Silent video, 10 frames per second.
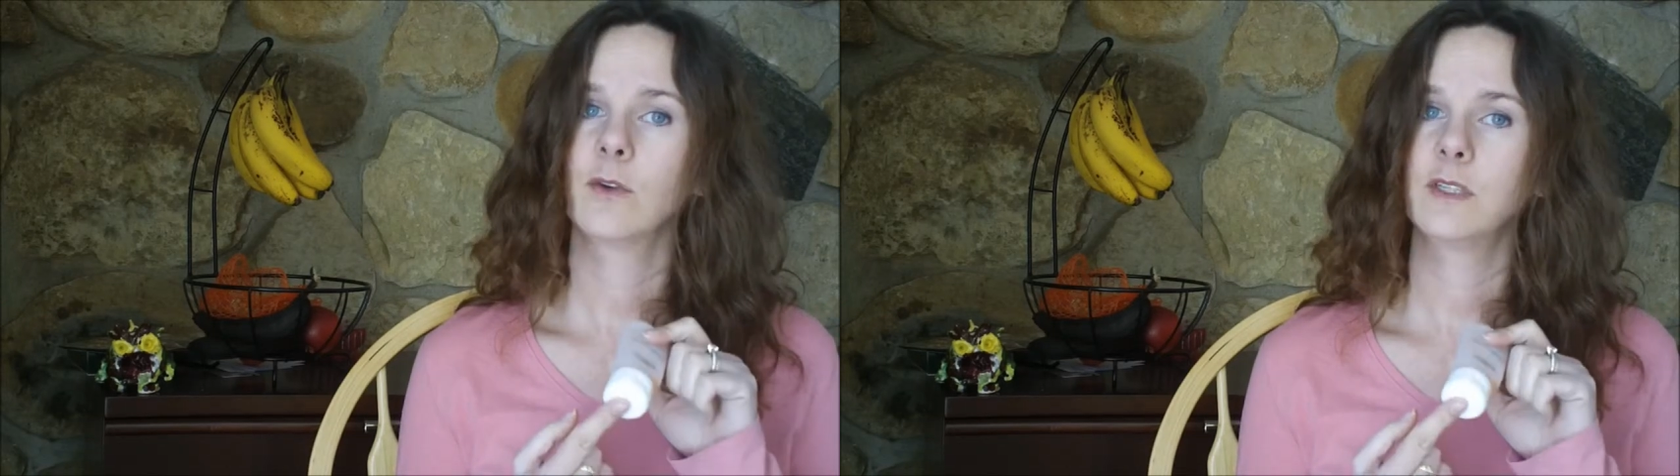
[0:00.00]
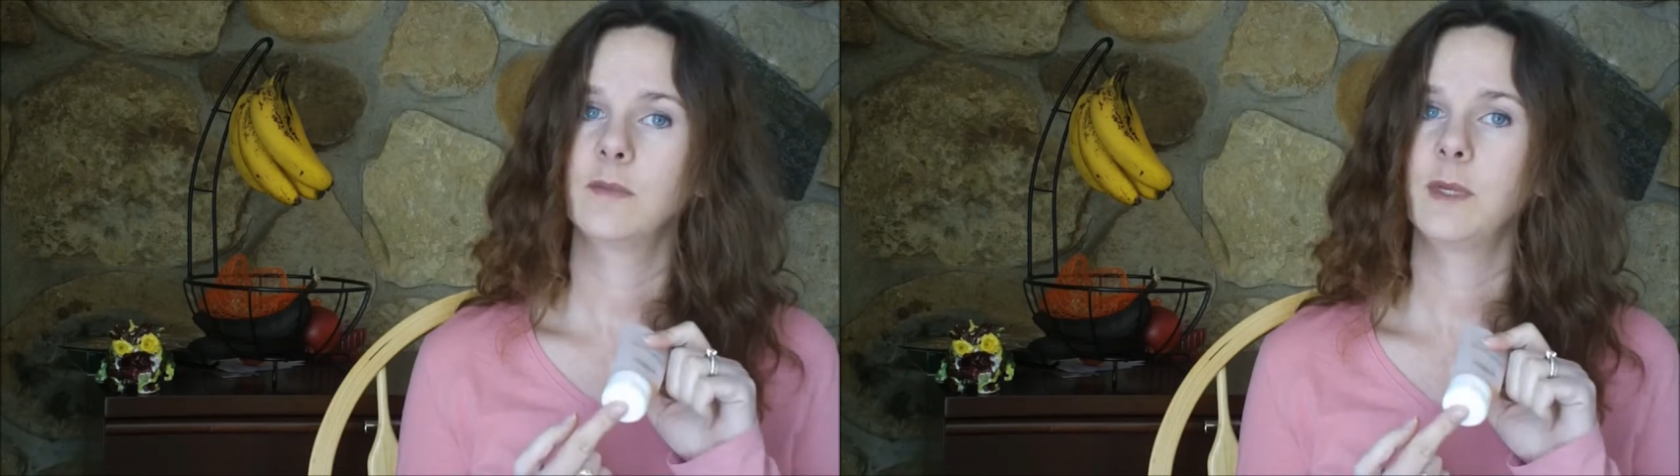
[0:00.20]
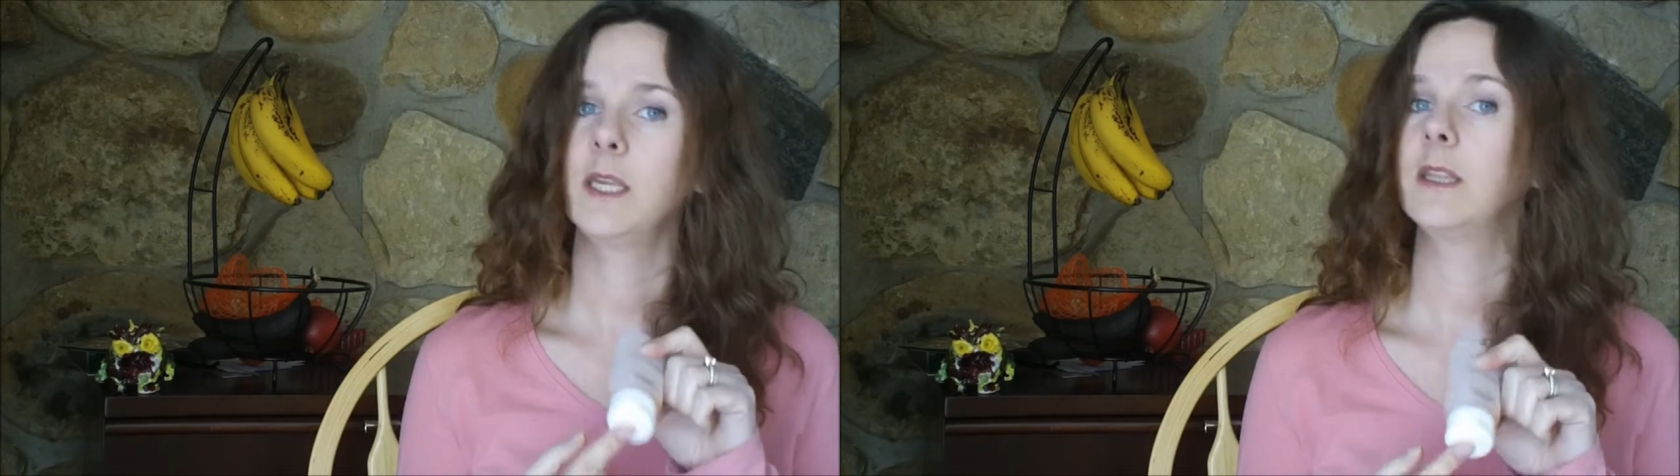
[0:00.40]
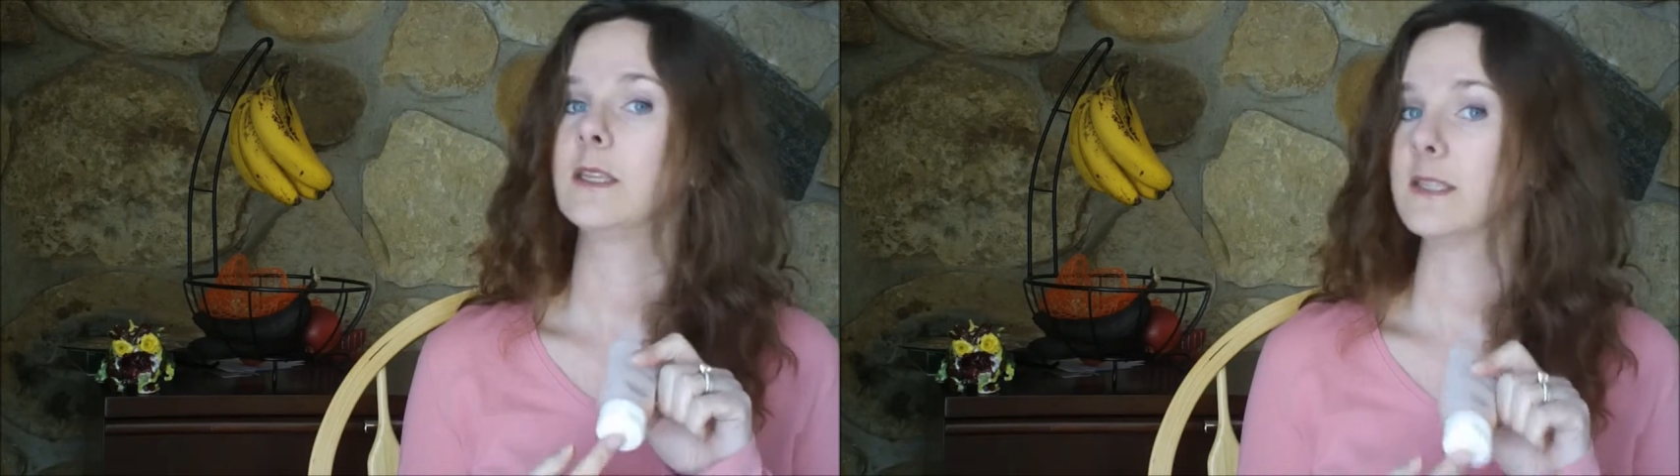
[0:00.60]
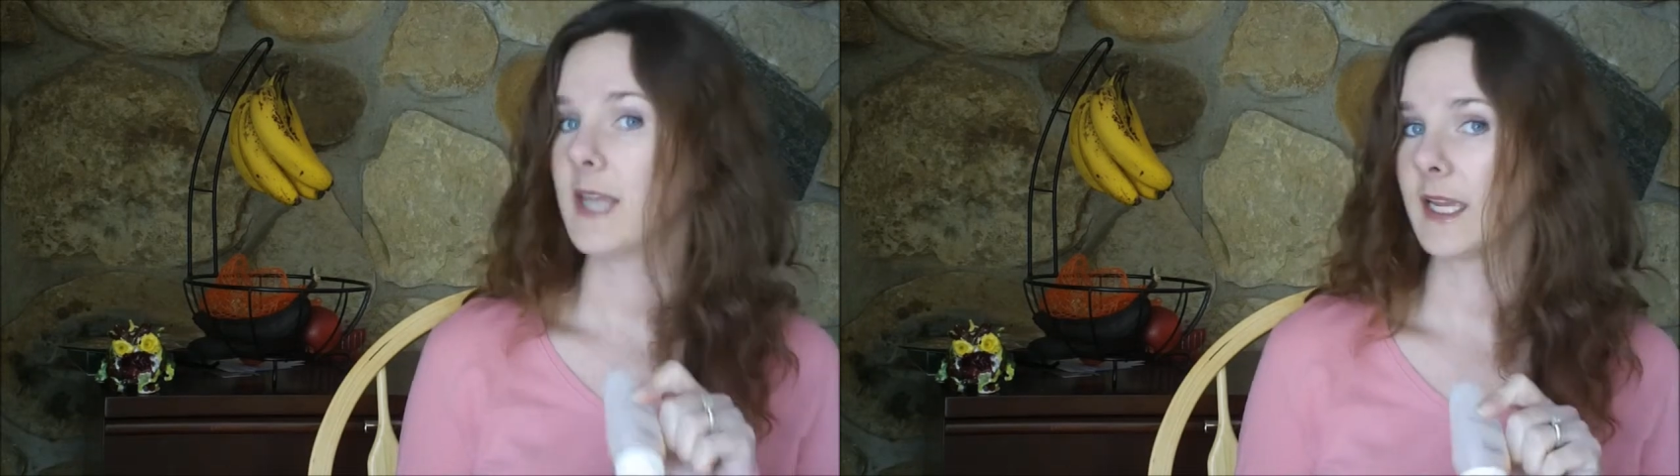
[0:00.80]
going to be
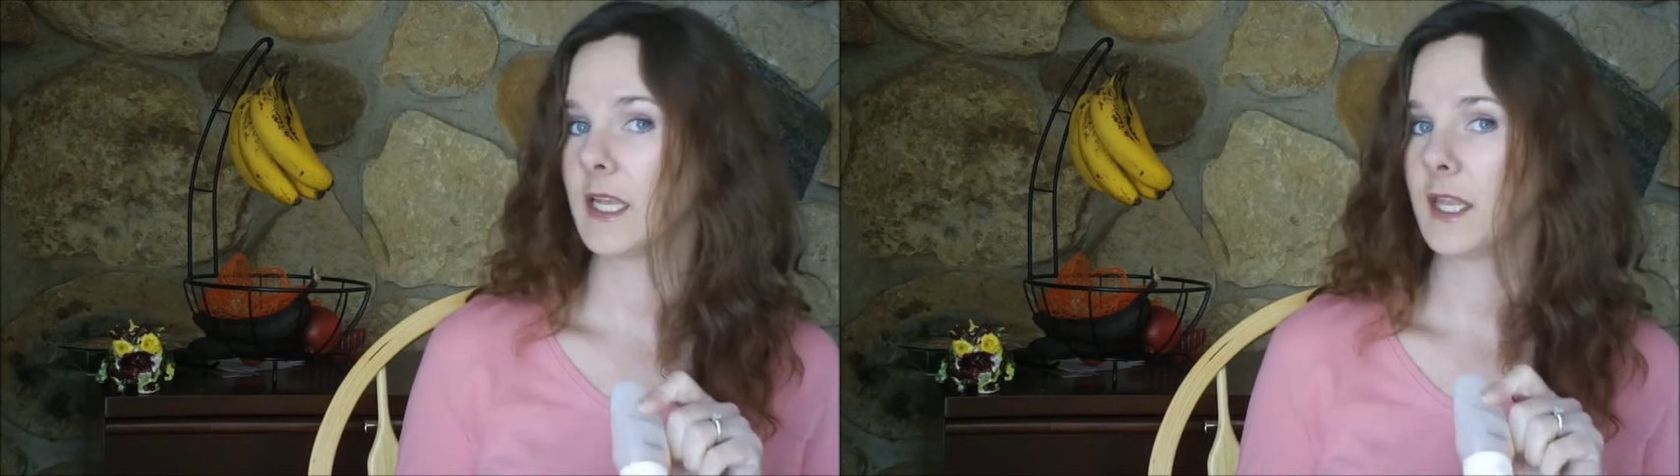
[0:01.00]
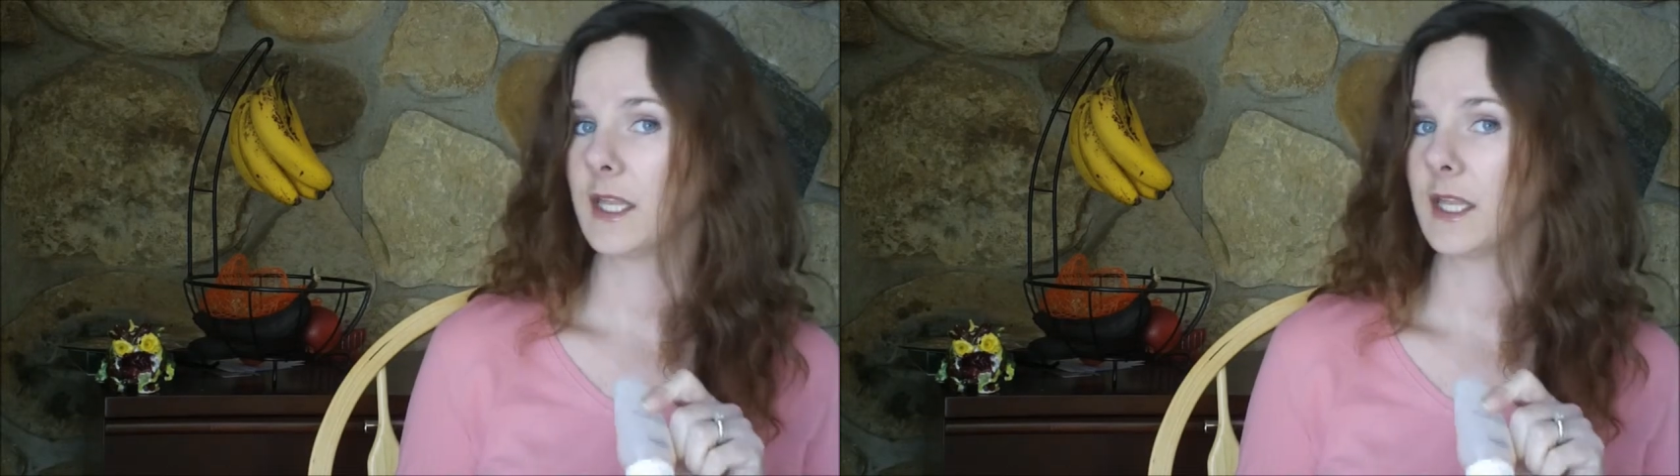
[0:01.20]
the second